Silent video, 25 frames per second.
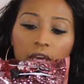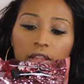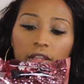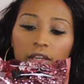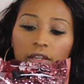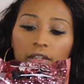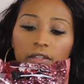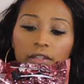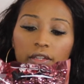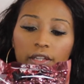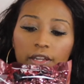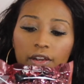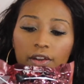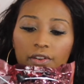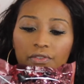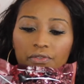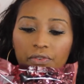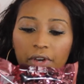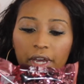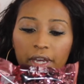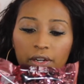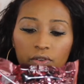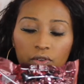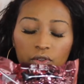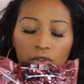the Clear
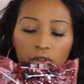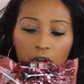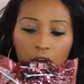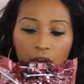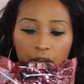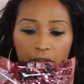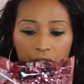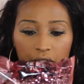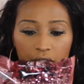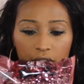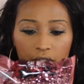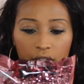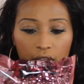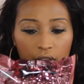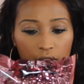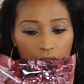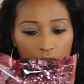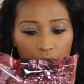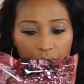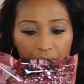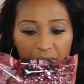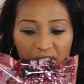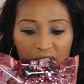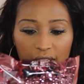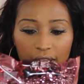Vinyl Gloss,
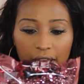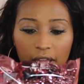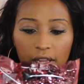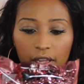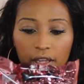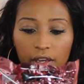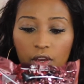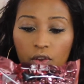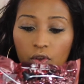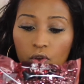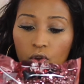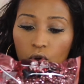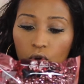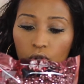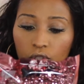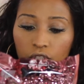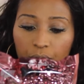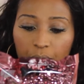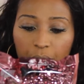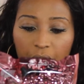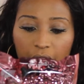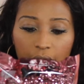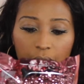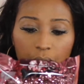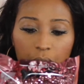the Metallic
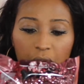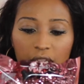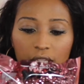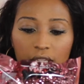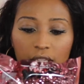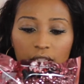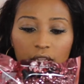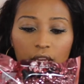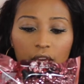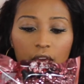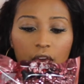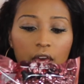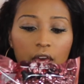Gold Pigment,